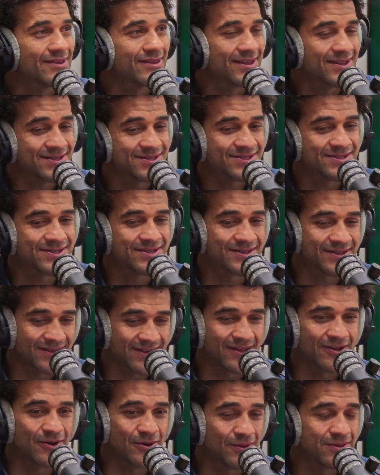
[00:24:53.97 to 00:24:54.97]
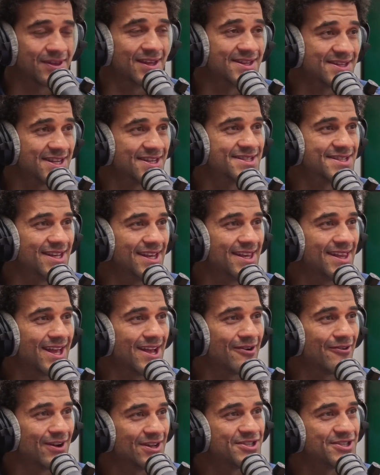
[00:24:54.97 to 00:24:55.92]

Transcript: there's authenticity there.